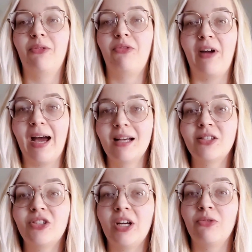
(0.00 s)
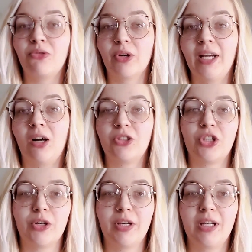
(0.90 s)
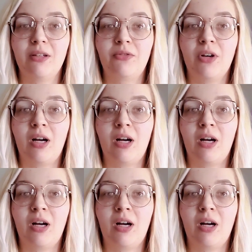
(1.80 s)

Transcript: fast and free alternative